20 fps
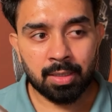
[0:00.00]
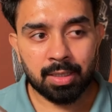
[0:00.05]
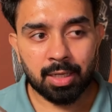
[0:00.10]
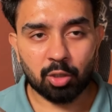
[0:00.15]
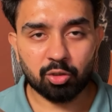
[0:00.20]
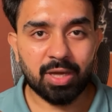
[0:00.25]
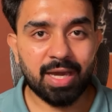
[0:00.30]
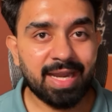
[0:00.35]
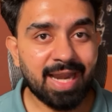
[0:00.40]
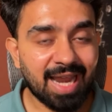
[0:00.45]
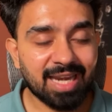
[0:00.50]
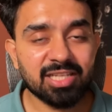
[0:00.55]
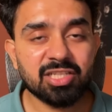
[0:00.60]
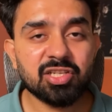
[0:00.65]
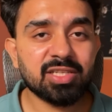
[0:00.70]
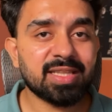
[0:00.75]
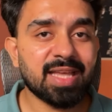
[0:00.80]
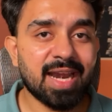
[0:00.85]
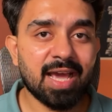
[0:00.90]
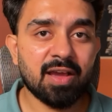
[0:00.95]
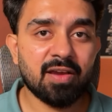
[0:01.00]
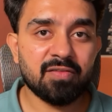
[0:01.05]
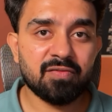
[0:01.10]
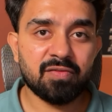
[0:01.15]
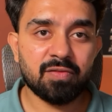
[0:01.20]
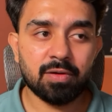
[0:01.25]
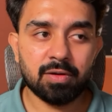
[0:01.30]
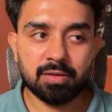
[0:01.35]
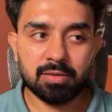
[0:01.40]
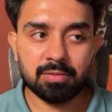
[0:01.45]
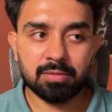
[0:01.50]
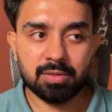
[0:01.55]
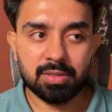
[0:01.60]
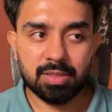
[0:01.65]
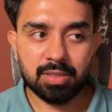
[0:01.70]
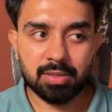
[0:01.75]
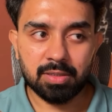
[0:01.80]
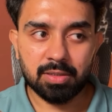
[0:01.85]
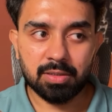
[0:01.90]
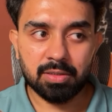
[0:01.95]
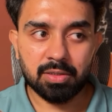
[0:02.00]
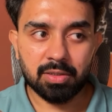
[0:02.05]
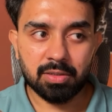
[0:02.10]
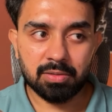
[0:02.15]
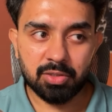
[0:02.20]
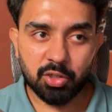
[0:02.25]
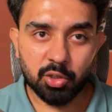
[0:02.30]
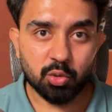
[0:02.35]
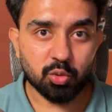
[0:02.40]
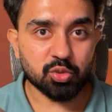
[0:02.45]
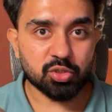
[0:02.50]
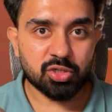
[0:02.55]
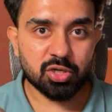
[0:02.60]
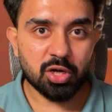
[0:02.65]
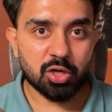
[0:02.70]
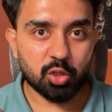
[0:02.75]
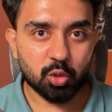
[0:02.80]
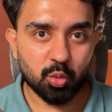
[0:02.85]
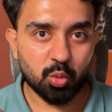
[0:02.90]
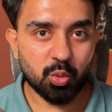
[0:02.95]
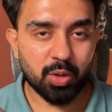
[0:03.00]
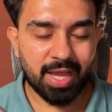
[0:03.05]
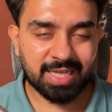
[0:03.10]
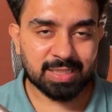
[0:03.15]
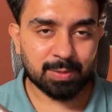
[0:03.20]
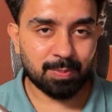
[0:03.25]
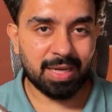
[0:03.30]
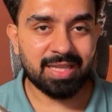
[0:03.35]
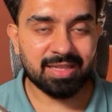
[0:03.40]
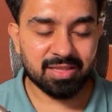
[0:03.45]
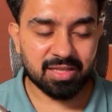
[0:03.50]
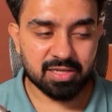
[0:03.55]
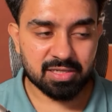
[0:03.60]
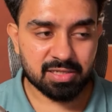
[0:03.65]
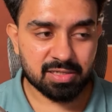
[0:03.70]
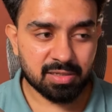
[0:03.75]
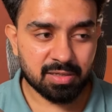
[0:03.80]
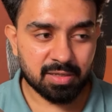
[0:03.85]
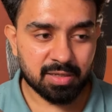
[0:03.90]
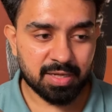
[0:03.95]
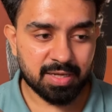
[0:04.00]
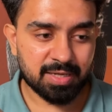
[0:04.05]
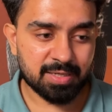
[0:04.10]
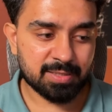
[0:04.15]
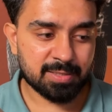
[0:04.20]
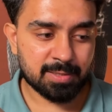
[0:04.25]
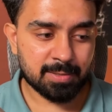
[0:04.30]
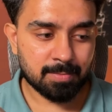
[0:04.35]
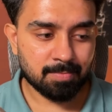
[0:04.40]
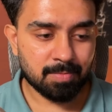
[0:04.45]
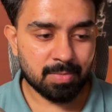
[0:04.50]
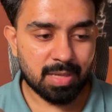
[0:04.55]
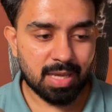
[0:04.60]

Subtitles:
Now, the analogy that I've used to explain this is